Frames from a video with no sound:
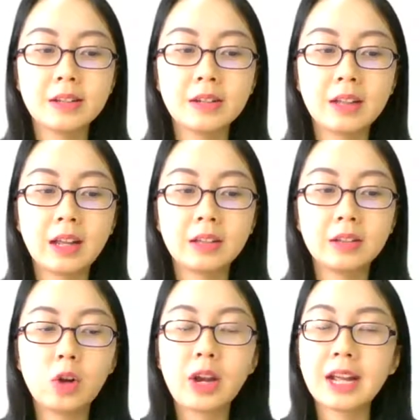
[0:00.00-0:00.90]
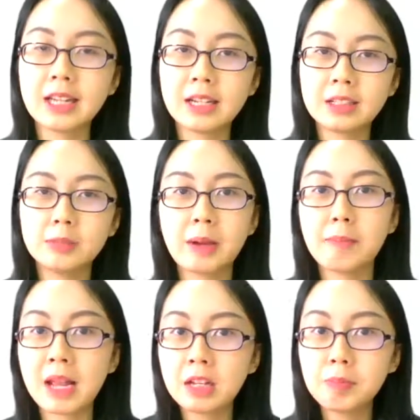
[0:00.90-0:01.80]
like not attended by
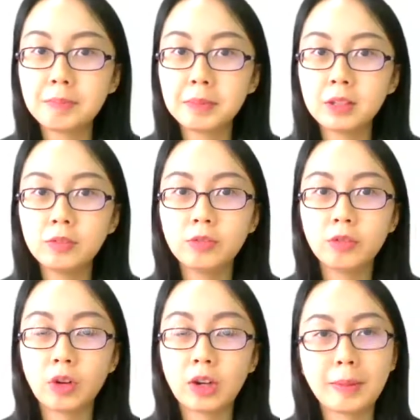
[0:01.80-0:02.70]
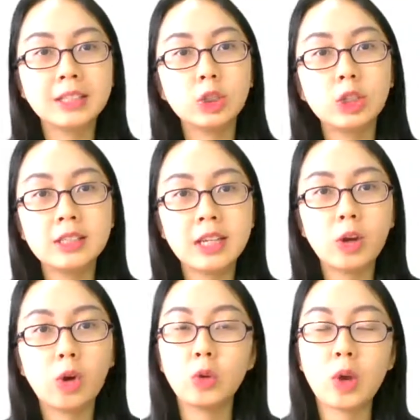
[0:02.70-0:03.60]
many people for the particular day,
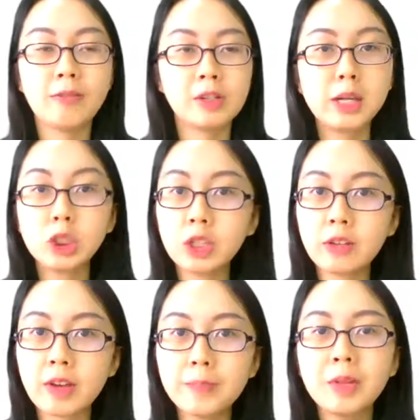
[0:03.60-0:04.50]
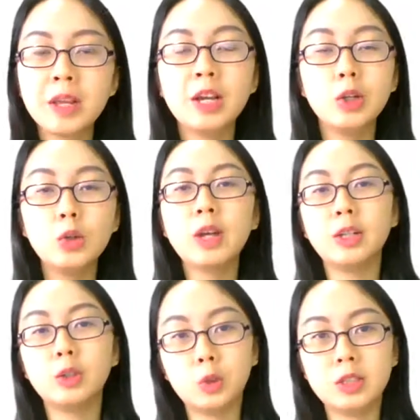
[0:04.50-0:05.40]
or you have a special event, you
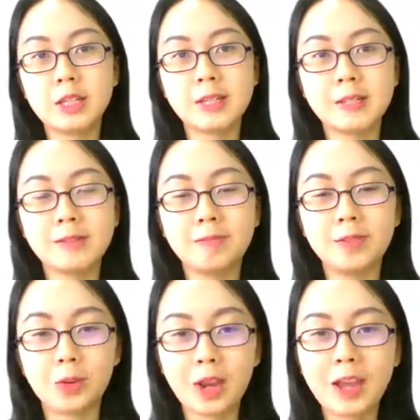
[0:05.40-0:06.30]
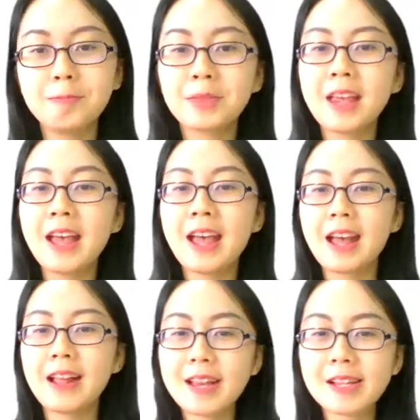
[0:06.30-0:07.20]
can do this, okay?
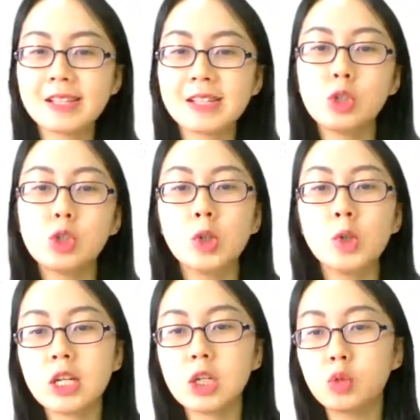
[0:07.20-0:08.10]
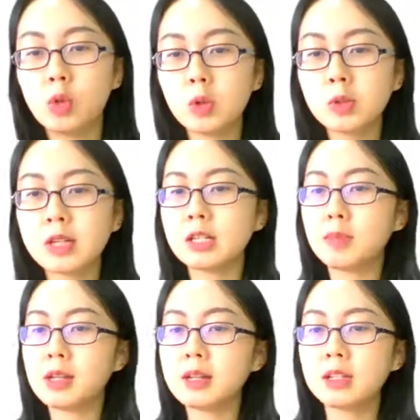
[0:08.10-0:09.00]
And next is introduce each roles and speakers